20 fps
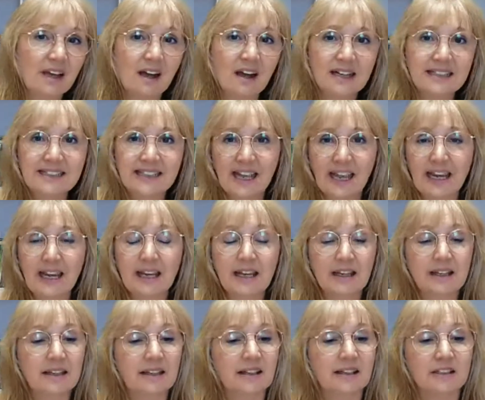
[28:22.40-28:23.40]
I
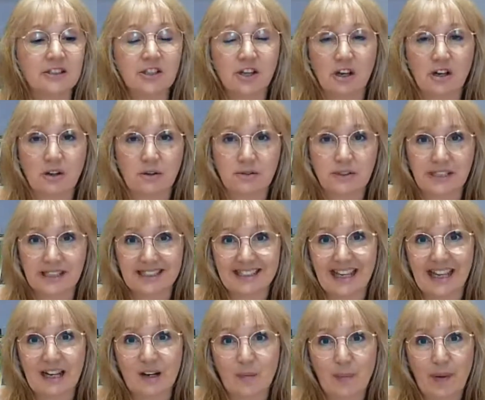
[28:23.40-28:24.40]
take the charcoal
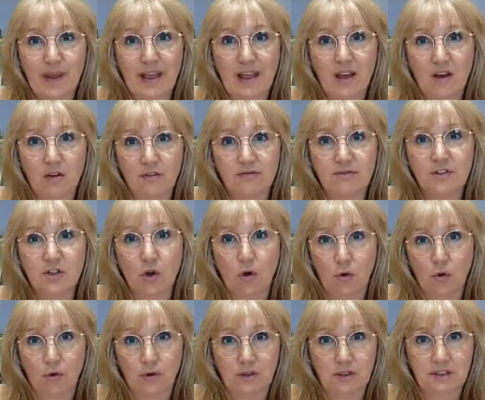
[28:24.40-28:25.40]
disc in a pair of
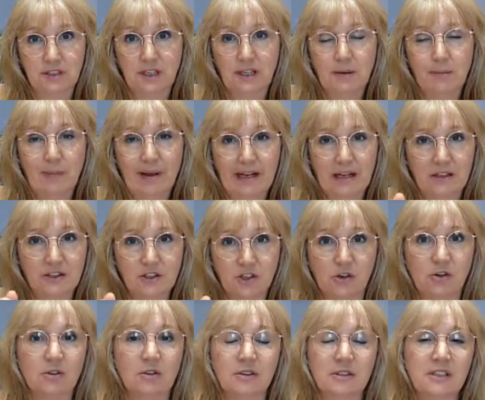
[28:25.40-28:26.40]
tongs, metal
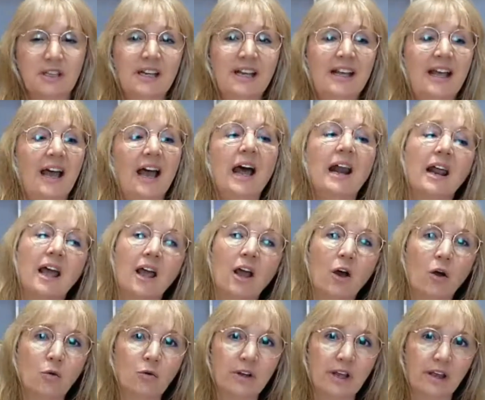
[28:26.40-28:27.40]
tongs, and I
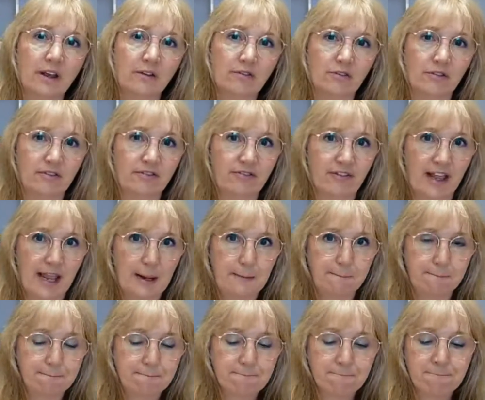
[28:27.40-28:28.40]
hold it over a
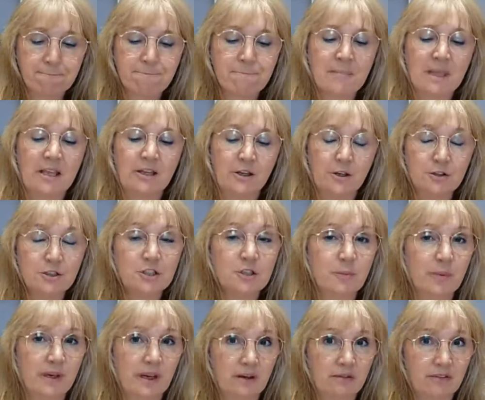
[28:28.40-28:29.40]
flame. Used to
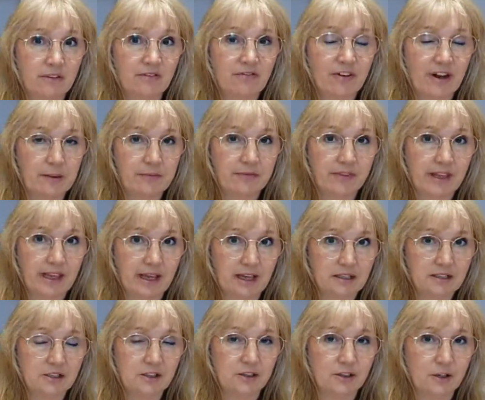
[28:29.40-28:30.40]
be over the flame of the
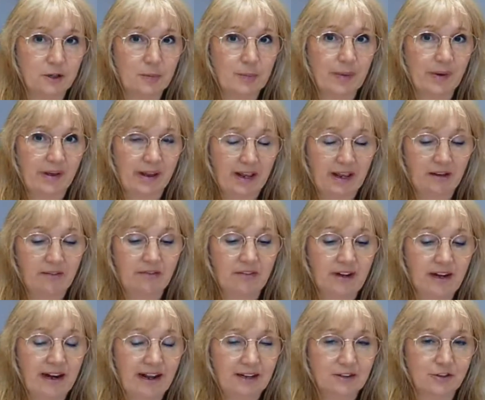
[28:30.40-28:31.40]
gas cooker, but I have
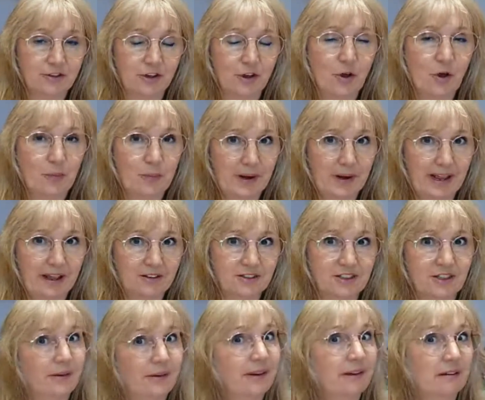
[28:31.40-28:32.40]
an electric hob now,
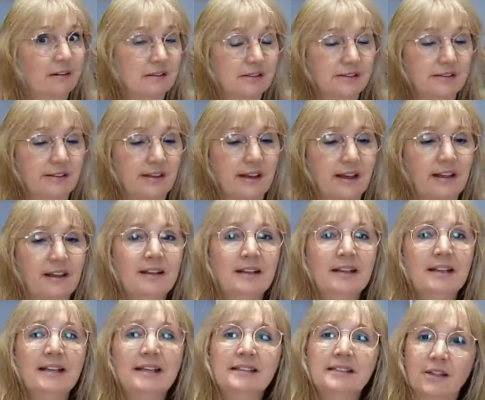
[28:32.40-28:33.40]
so I can't do that.
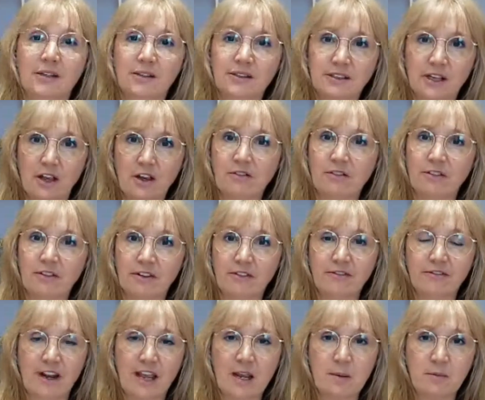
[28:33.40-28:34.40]
So it's over the
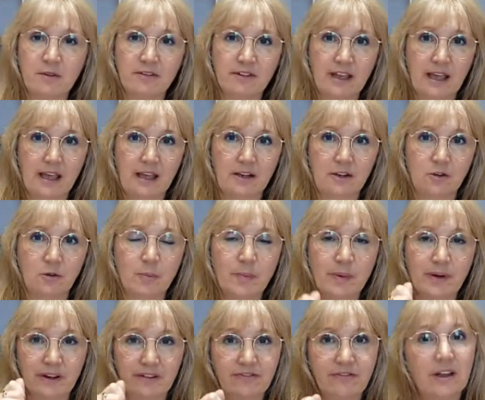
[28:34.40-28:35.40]
flame of a candle.
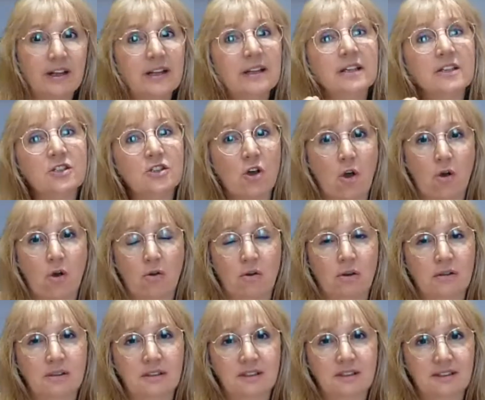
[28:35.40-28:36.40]
But I find the
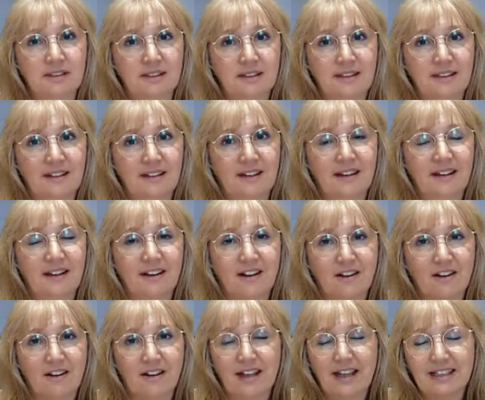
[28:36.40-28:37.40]
tongs
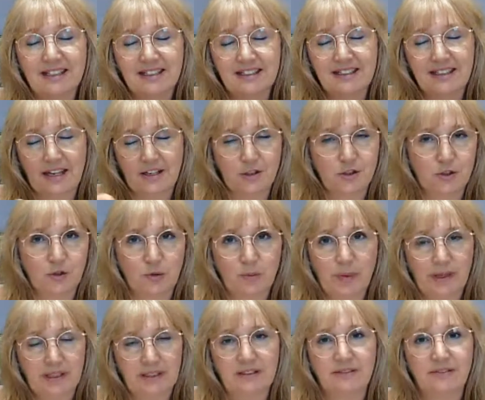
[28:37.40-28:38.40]
are essential
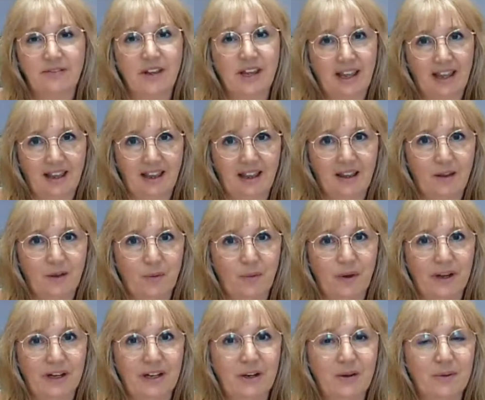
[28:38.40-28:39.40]
piece of kit
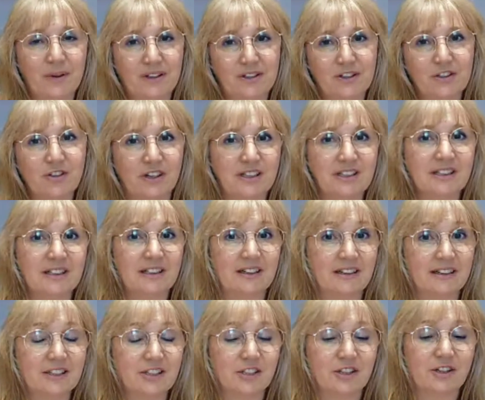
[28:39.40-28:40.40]
when you are trying to
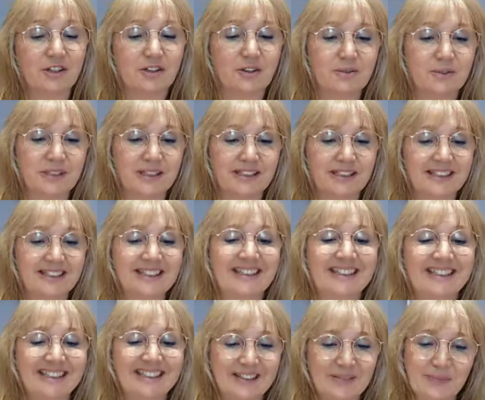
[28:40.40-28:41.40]
light charcoal
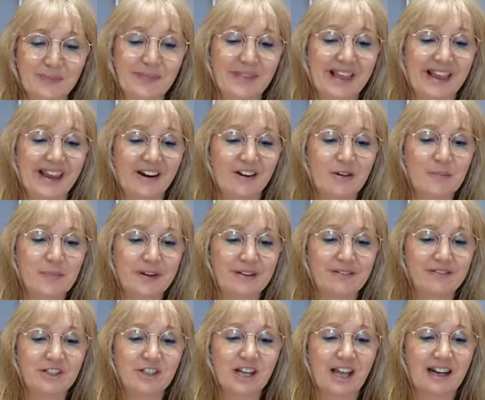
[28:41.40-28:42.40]
discs. They are a bit
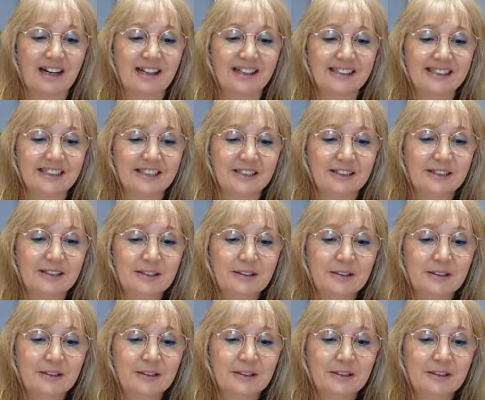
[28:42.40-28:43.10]
of a challenge.